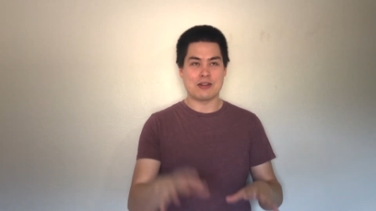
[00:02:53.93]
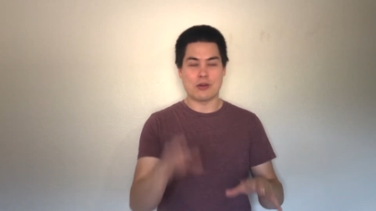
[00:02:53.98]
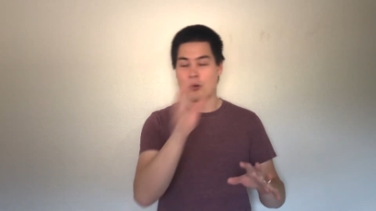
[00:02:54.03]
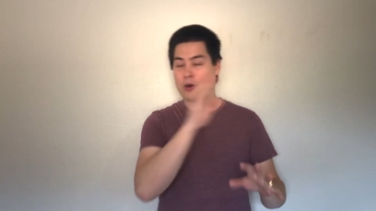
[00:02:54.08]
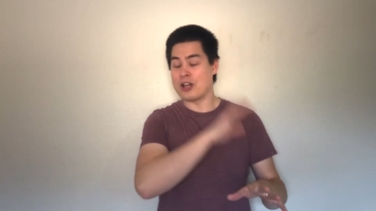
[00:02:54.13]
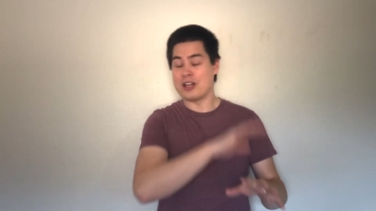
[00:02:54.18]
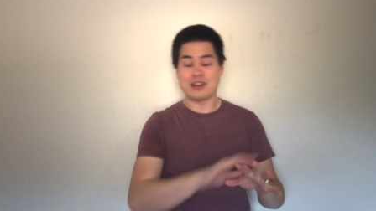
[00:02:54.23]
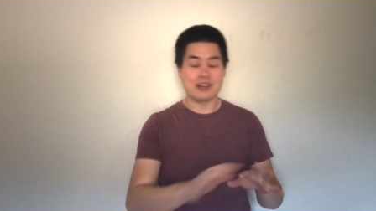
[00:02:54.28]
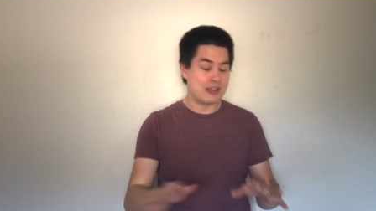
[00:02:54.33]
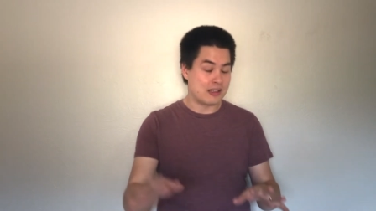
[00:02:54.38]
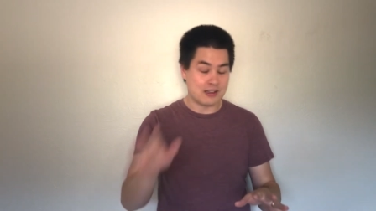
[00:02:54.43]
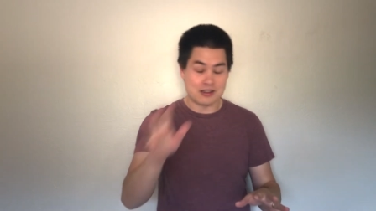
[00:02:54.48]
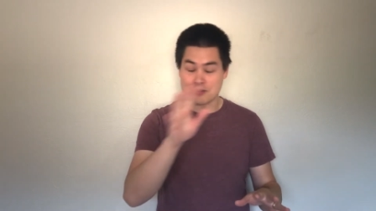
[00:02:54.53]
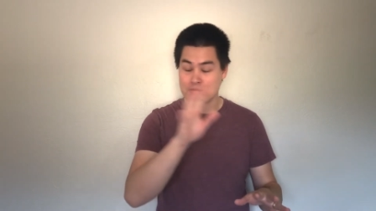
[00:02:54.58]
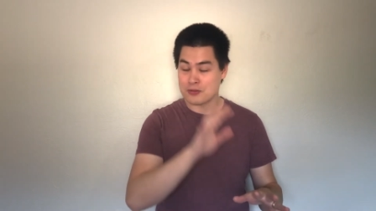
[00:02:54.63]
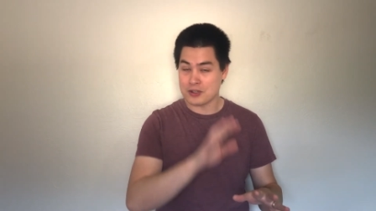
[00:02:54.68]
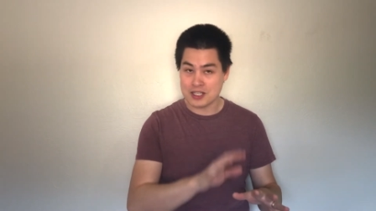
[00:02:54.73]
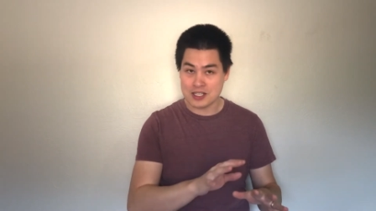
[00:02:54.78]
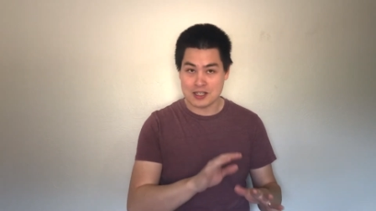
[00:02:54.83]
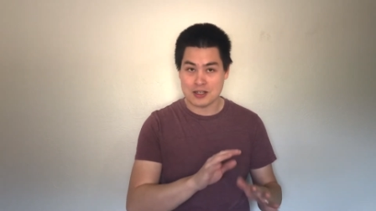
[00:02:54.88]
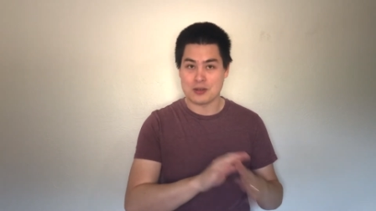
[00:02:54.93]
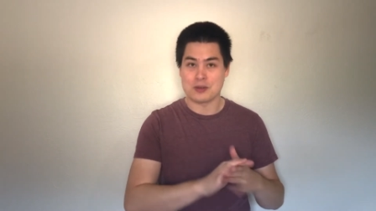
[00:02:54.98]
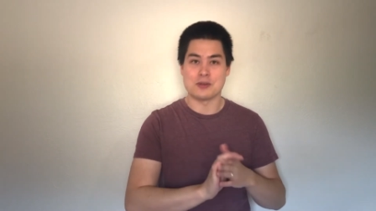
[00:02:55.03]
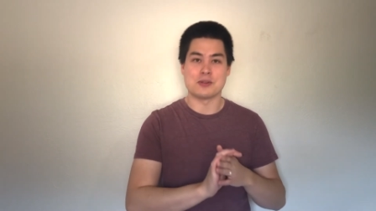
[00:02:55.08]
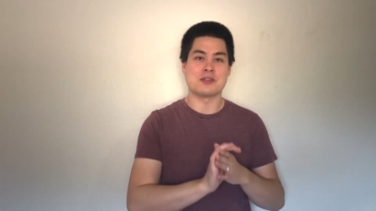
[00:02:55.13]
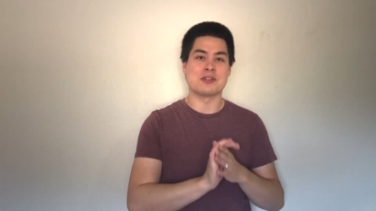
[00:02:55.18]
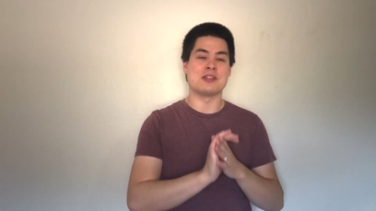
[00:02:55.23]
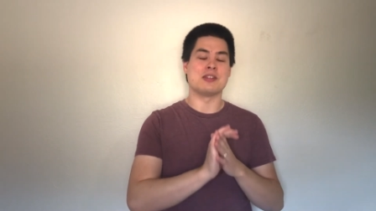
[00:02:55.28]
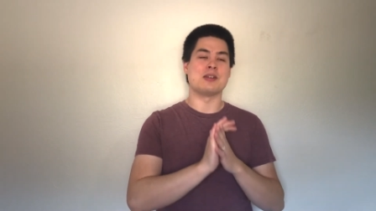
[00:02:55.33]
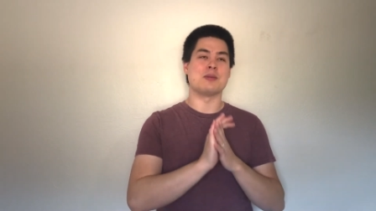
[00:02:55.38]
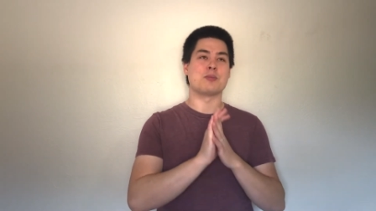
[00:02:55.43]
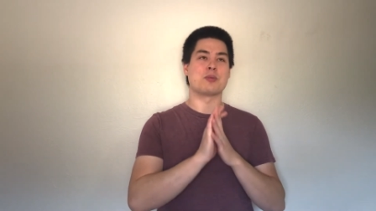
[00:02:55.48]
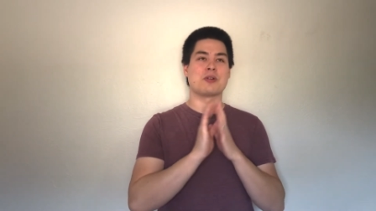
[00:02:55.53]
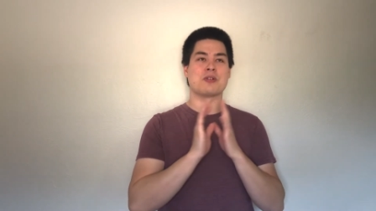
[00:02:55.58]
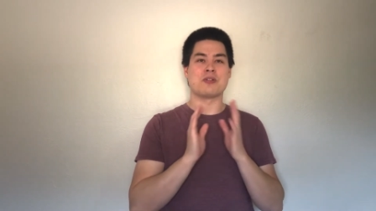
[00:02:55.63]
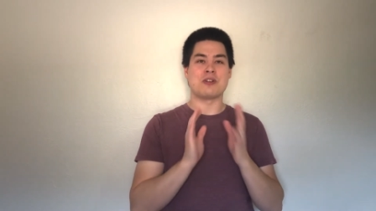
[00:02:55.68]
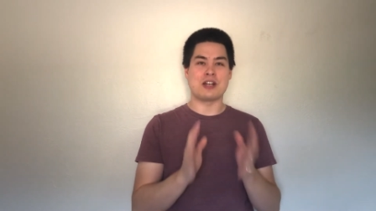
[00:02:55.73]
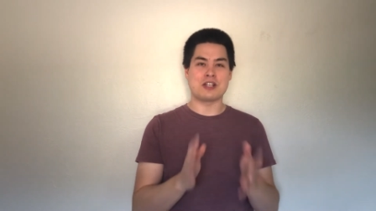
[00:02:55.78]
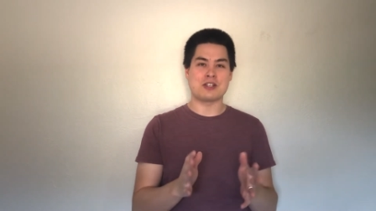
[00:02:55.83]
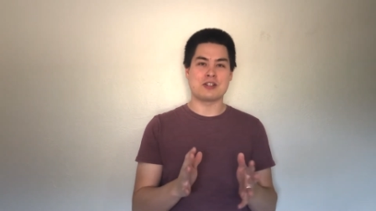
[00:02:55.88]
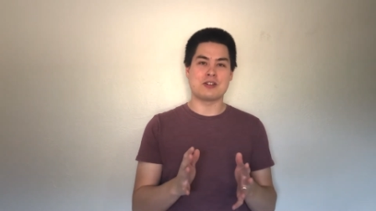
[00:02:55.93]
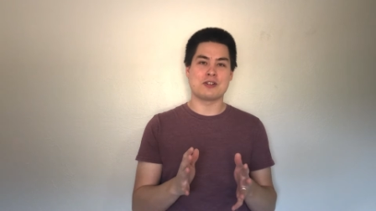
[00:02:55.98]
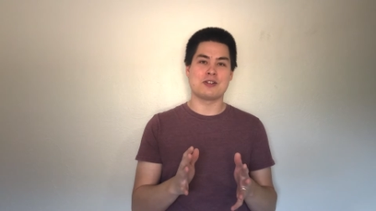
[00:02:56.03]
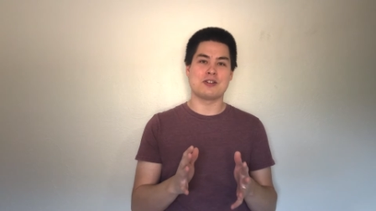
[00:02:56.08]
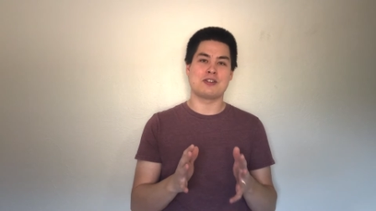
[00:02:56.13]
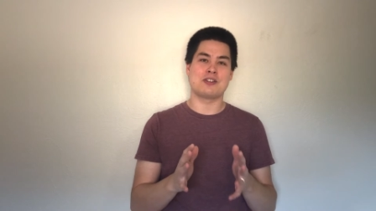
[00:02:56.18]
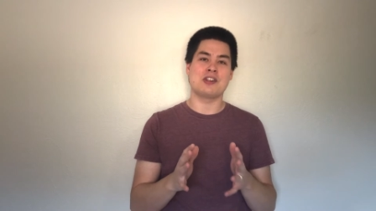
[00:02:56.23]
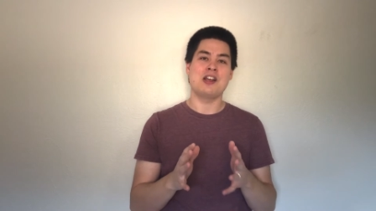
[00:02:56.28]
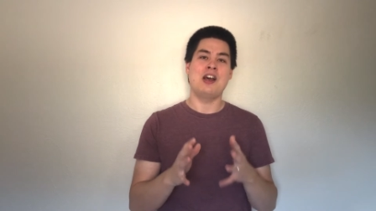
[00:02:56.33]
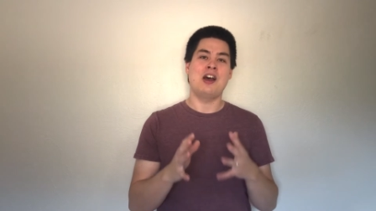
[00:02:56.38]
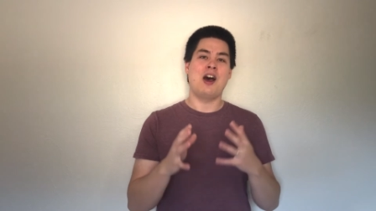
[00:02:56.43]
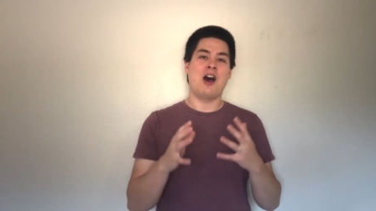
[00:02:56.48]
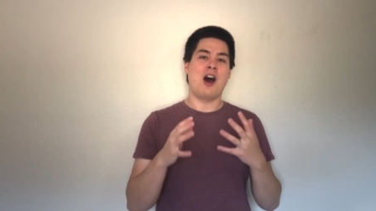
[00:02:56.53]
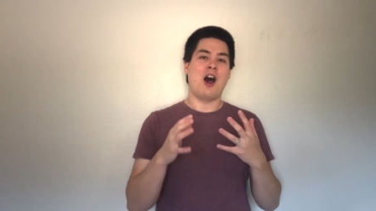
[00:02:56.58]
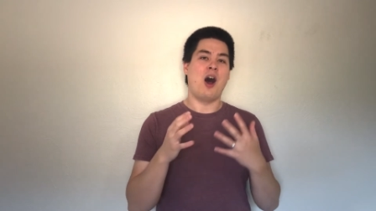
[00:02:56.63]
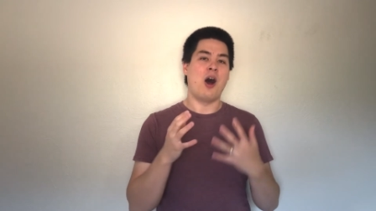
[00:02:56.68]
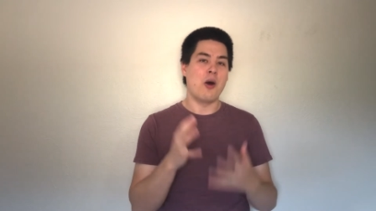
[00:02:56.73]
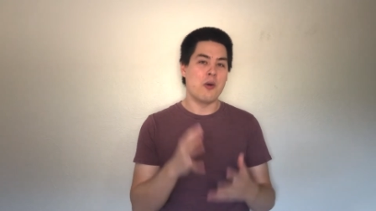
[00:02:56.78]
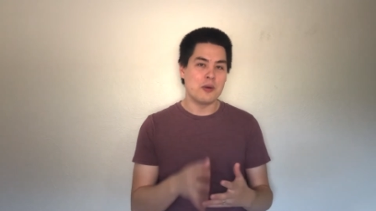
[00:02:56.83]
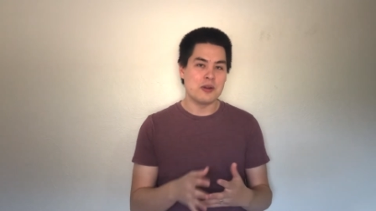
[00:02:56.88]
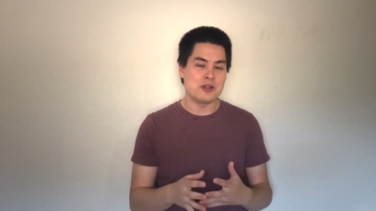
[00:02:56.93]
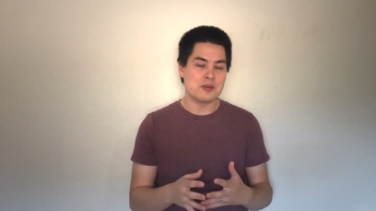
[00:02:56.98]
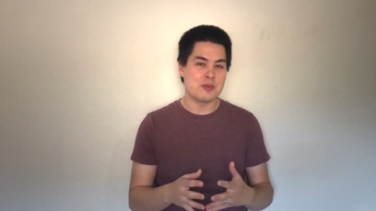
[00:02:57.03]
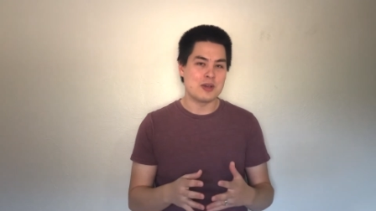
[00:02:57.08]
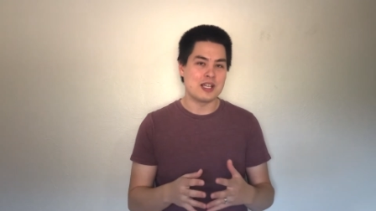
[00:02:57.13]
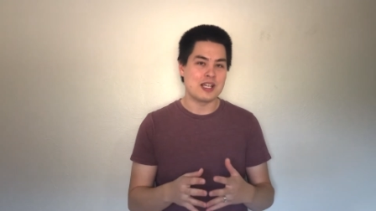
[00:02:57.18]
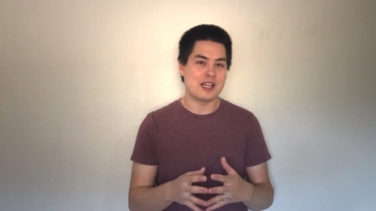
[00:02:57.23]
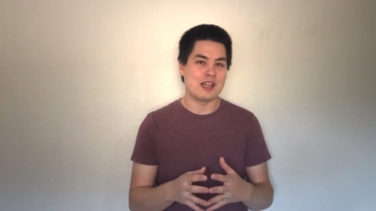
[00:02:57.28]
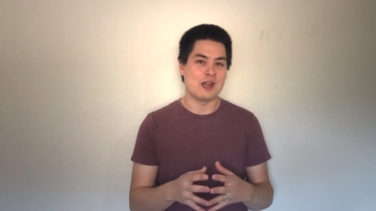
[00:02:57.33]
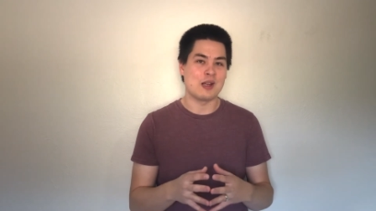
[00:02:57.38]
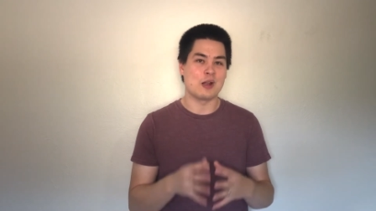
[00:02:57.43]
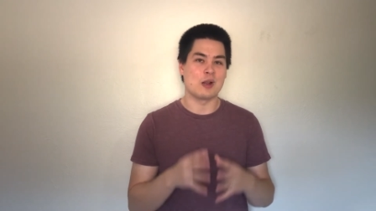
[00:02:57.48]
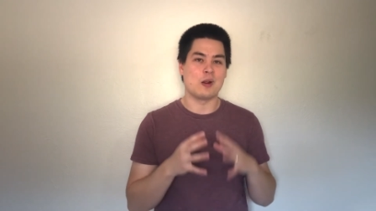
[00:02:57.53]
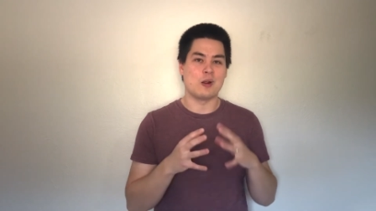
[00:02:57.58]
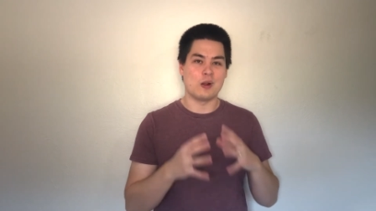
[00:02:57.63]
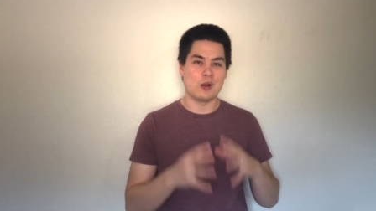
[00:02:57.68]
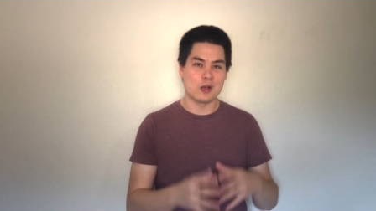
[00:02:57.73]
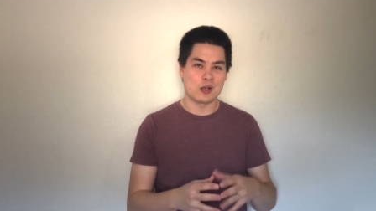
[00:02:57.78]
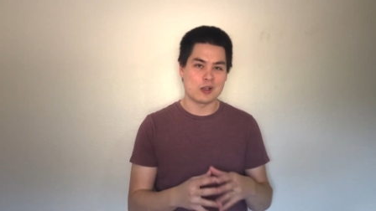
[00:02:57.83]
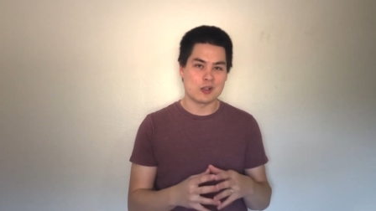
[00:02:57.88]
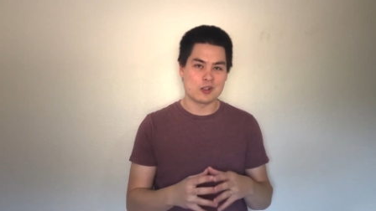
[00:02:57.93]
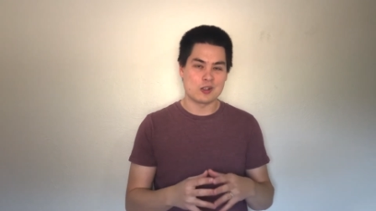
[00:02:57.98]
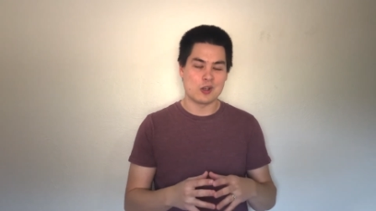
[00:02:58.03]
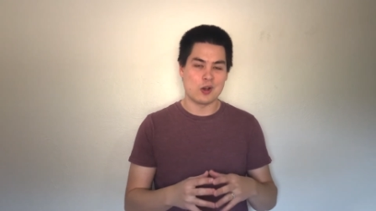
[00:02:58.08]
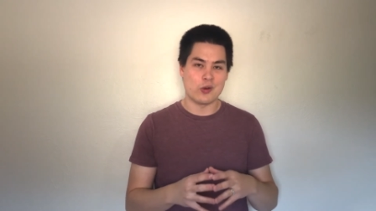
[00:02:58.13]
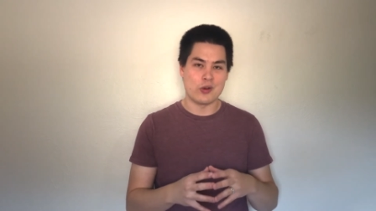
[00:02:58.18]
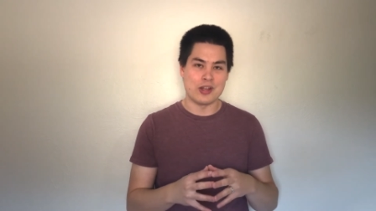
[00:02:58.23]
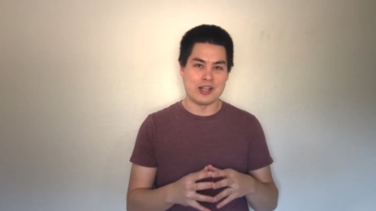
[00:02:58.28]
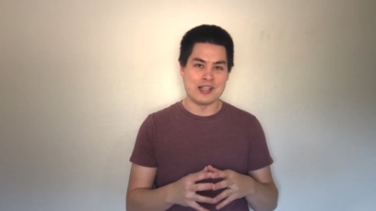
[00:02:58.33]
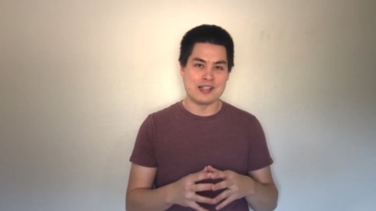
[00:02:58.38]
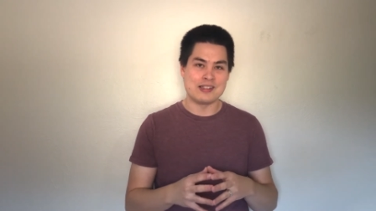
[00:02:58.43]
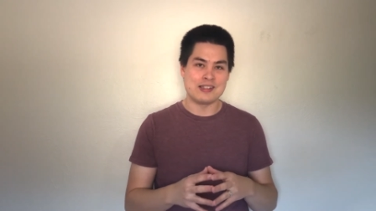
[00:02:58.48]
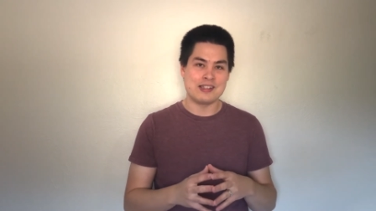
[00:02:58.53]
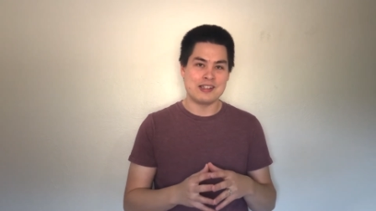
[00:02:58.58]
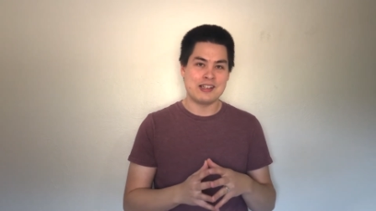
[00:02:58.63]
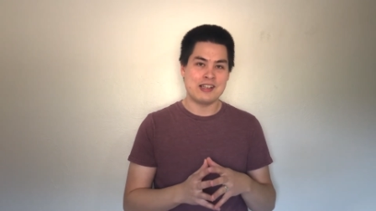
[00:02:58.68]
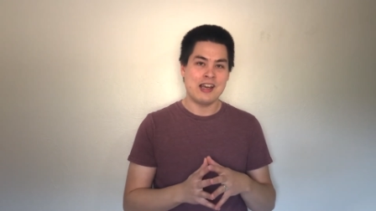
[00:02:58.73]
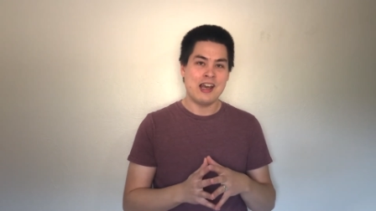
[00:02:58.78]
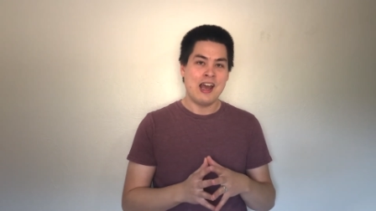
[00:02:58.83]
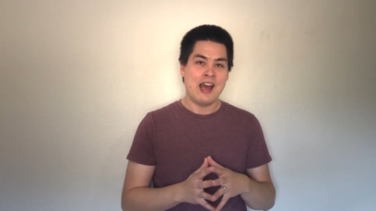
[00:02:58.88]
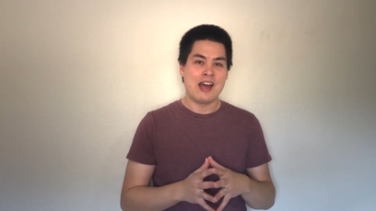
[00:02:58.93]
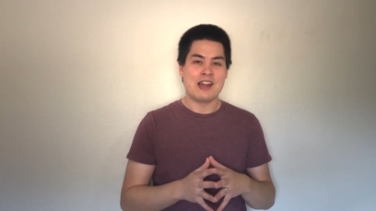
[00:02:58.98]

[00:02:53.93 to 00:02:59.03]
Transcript: or in the, the videos, the professionals always make it look so easy,